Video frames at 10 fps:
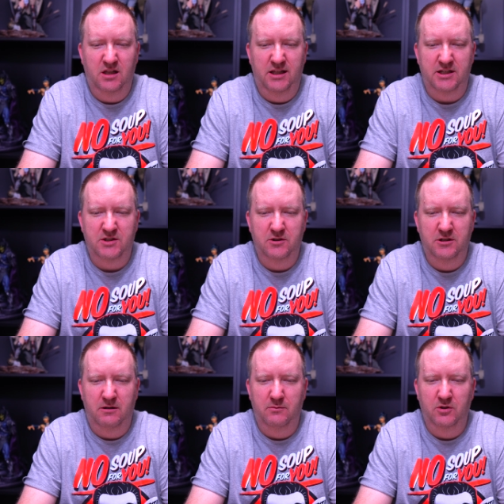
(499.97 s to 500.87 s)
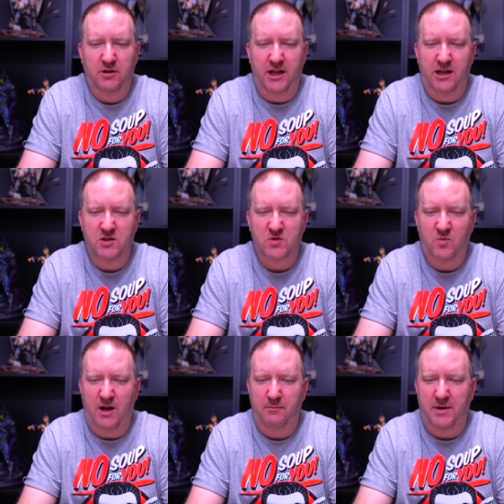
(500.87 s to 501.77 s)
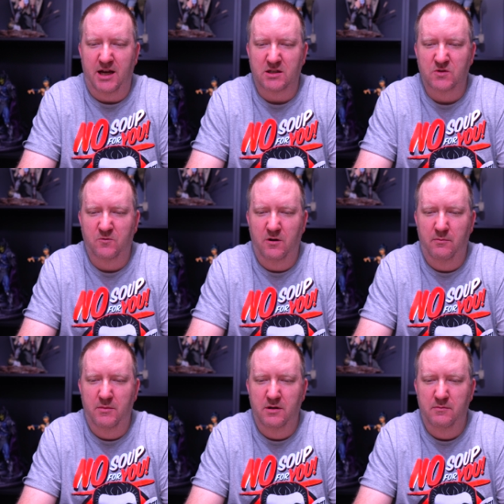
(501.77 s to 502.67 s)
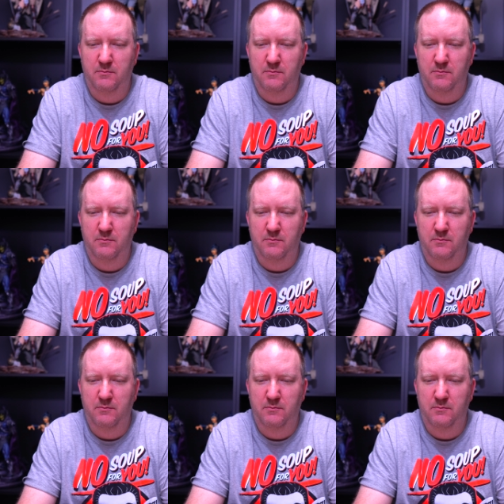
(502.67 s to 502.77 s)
collector number eight swap box from